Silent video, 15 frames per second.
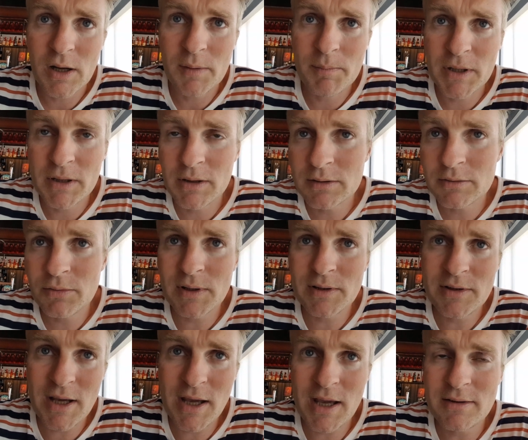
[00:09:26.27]
Middle
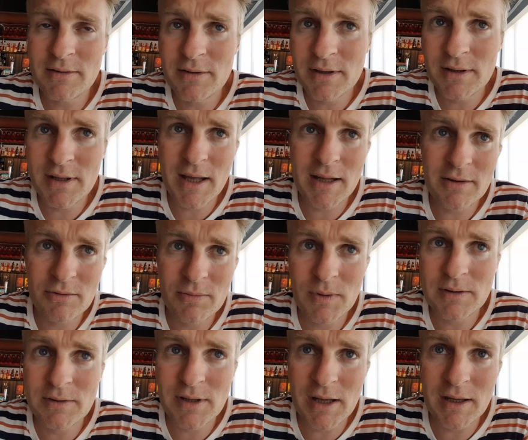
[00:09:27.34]
2018, end
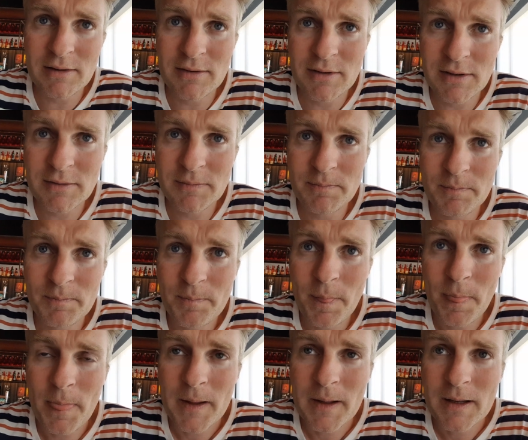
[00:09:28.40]
2018.
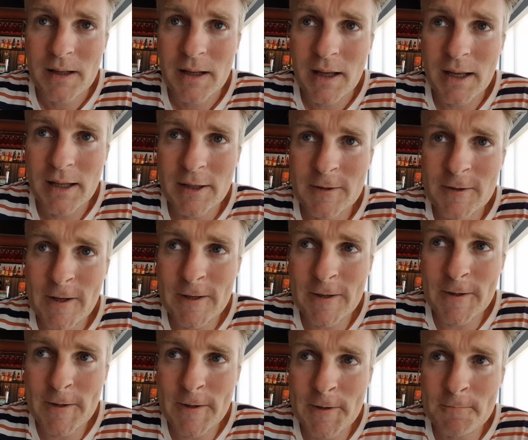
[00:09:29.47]
And then
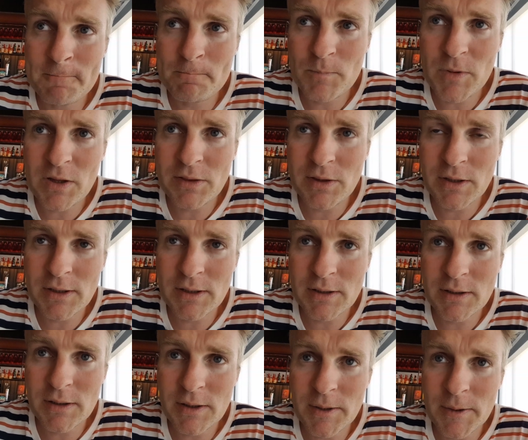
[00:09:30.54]
I
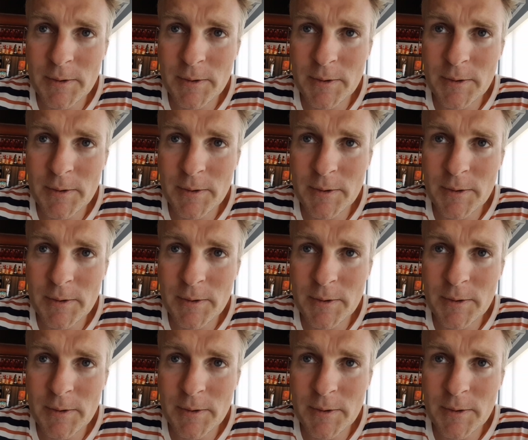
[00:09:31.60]
think